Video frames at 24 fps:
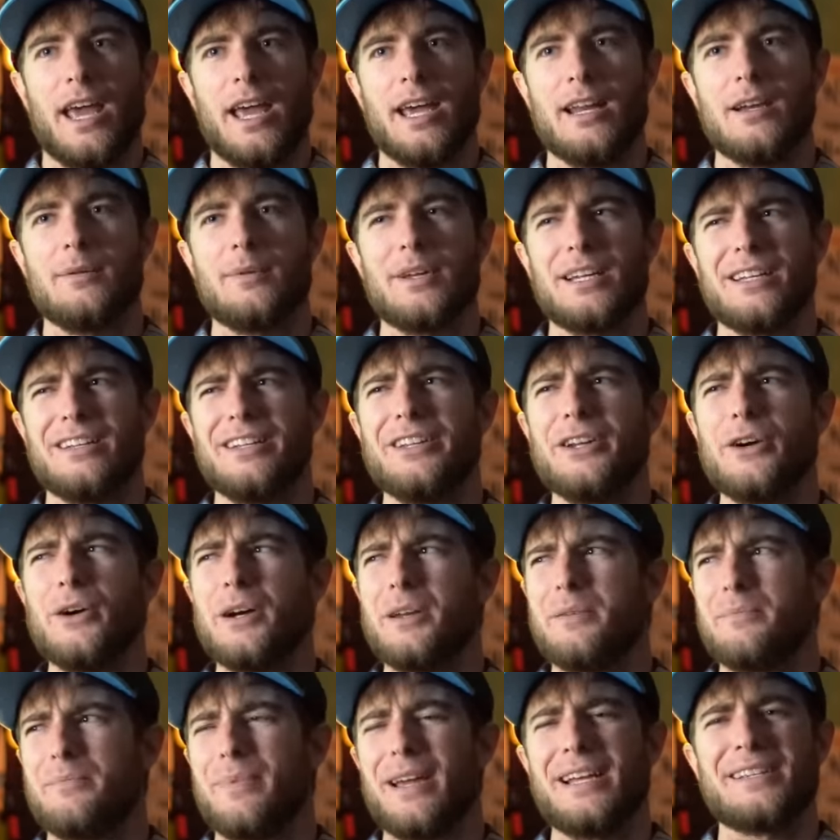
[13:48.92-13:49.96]
And I'm like, you know
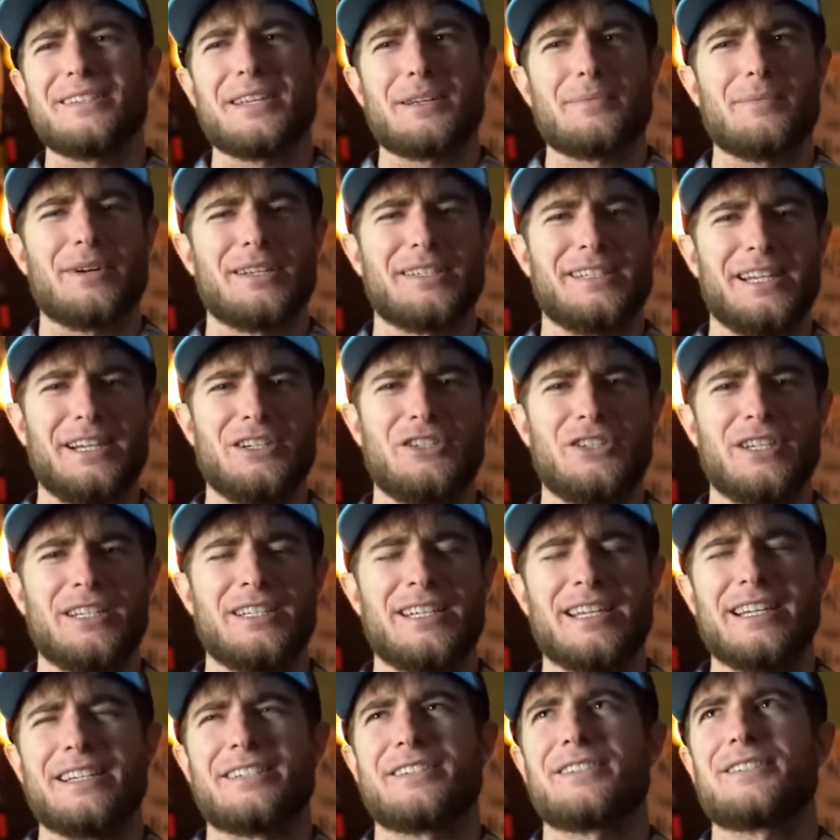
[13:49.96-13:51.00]
what, basic Mustang
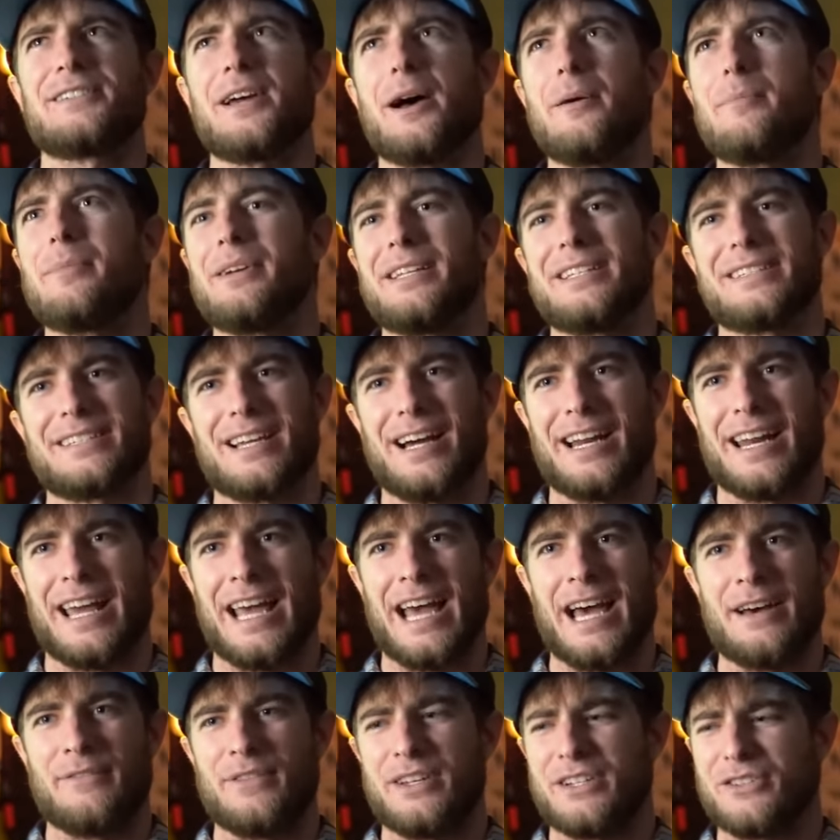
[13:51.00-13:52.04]
GT, somebody's gotta
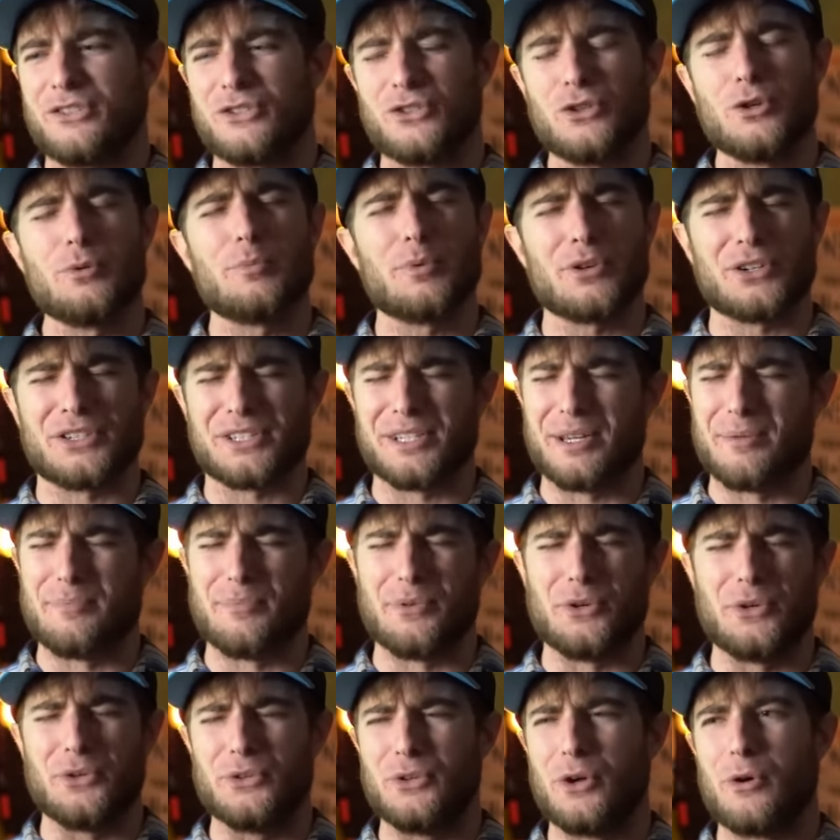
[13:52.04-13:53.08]
have it. Super
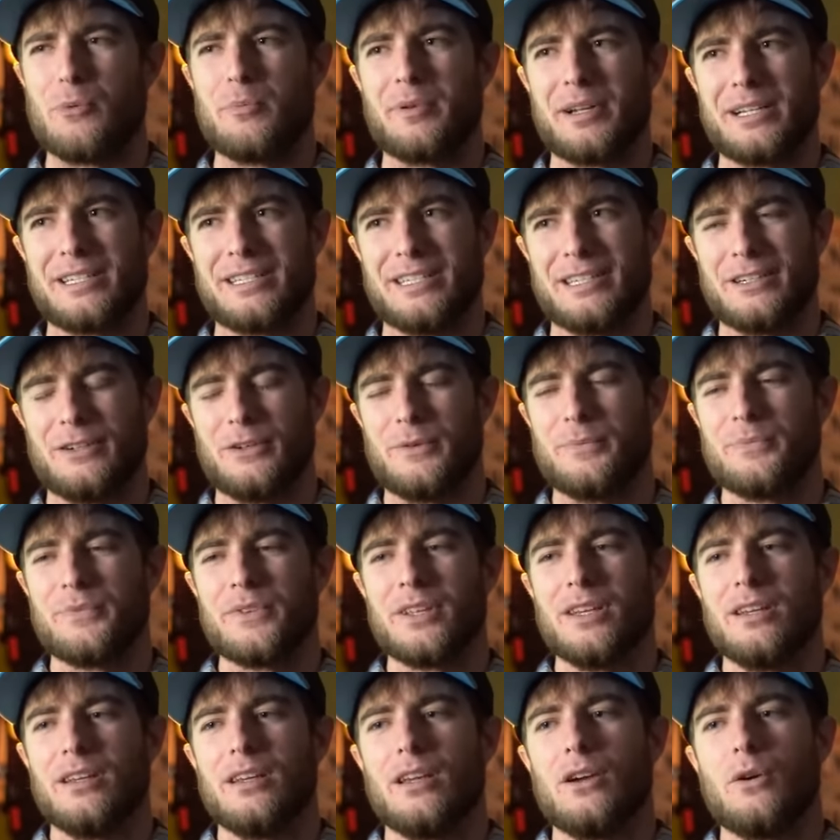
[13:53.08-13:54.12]
simple, no big deal.
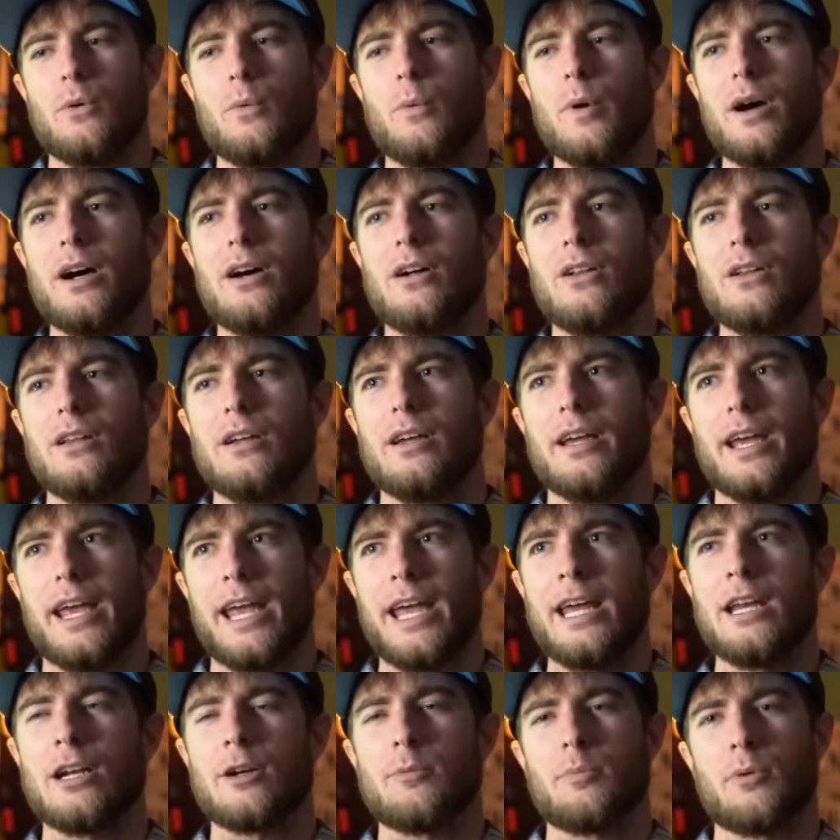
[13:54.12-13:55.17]
Well,
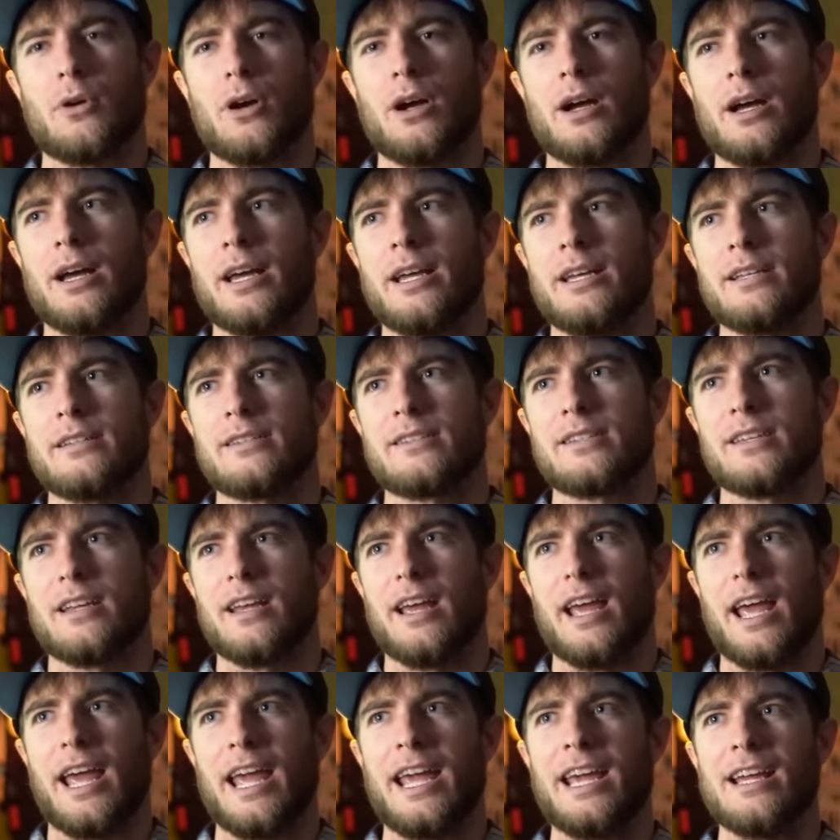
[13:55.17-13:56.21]
Enterprise
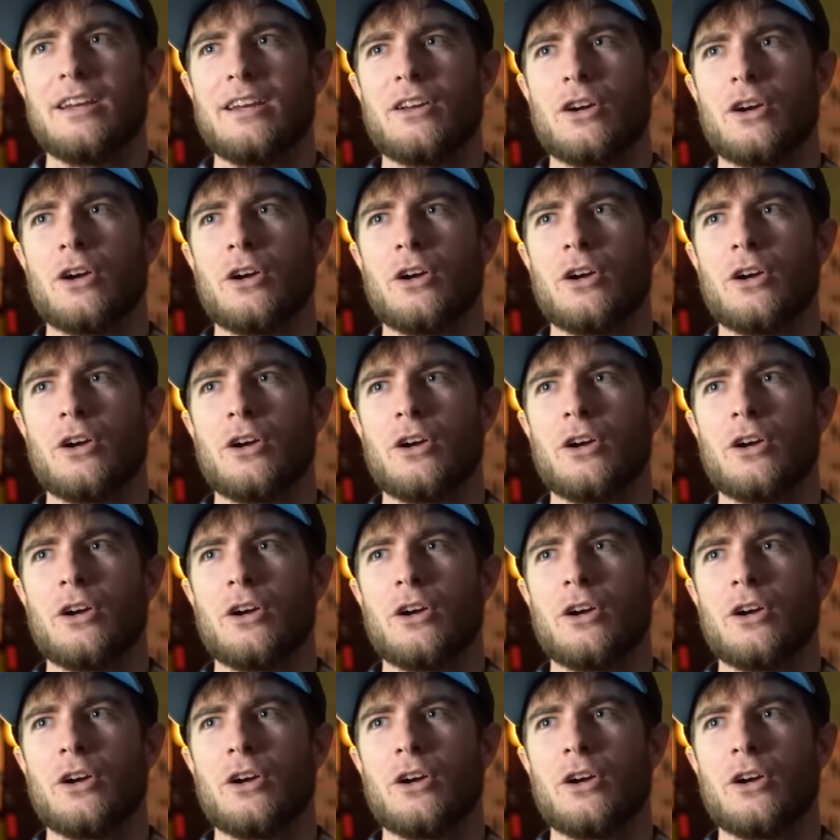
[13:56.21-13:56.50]
and